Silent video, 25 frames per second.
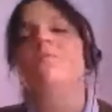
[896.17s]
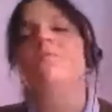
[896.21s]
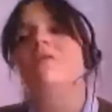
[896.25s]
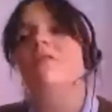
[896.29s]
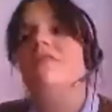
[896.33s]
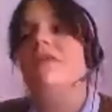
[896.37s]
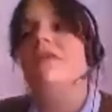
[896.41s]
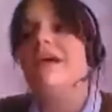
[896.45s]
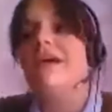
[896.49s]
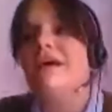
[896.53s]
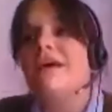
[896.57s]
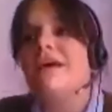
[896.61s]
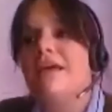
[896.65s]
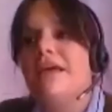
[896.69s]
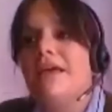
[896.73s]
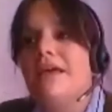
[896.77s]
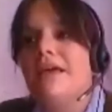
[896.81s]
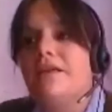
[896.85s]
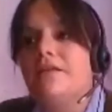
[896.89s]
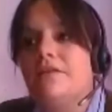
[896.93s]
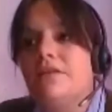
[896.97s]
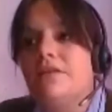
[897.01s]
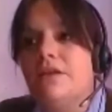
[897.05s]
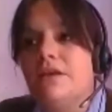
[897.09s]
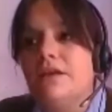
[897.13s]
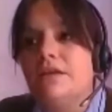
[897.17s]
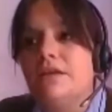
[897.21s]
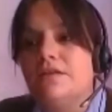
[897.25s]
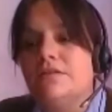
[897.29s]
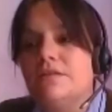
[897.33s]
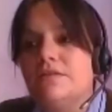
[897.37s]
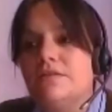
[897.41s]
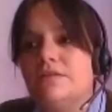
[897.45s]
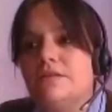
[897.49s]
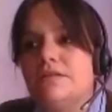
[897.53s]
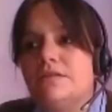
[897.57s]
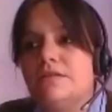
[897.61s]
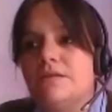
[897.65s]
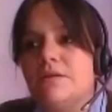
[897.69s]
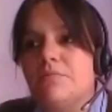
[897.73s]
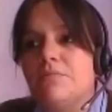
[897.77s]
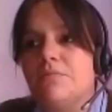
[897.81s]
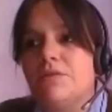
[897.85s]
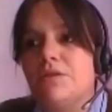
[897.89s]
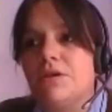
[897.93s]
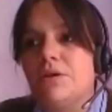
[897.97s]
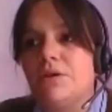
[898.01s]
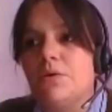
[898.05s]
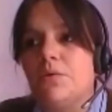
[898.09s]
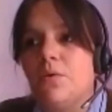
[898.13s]
But that, again, is
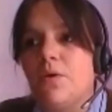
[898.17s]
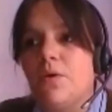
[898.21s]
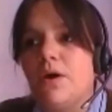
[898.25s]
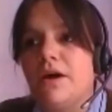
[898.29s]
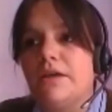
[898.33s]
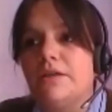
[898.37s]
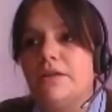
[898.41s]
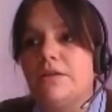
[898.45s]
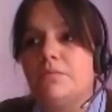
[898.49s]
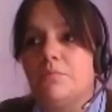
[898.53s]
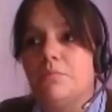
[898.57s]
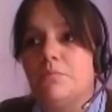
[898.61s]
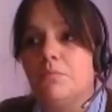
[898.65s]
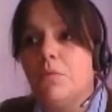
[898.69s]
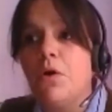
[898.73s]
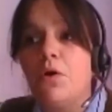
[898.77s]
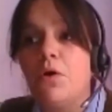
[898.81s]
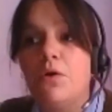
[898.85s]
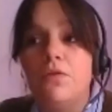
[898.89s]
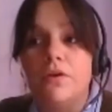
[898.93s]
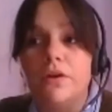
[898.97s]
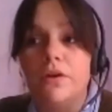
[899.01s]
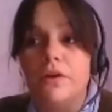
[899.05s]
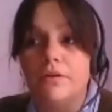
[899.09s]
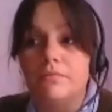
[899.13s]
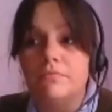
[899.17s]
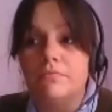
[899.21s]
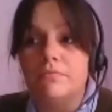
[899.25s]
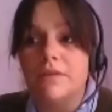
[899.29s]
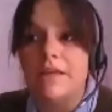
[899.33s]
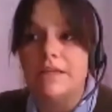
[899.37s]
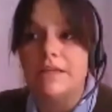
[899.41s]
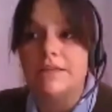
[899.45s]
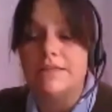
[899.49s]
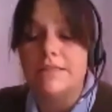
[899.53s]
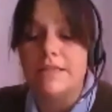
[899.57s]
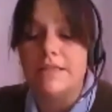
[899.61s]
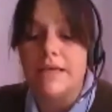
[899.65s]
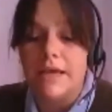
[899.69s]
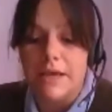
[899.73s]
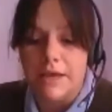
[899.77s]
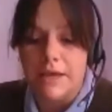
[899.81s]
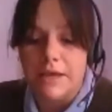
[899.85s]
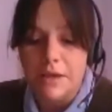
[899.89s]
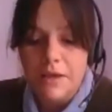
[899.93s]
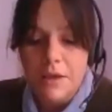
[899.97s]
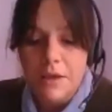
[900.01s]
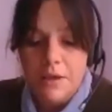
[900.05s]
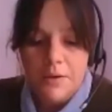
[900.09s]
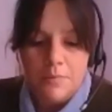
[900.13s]
something quite modern, let's
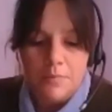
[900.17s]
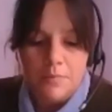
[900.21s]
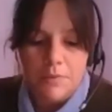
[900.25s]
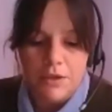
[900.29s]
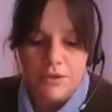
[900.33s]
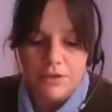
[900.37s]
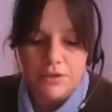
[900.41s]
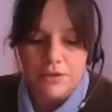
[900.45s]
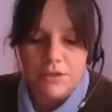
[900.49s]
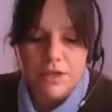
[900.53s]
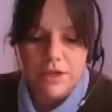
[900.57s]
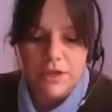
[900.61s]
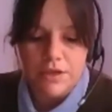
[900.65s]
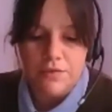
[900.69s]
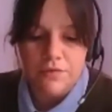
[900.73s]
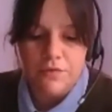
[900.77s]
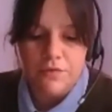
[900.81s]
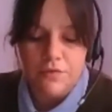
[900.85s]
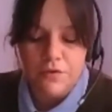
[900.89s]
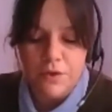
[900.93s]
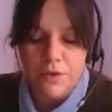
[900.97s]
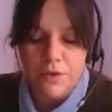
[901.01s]
say, because if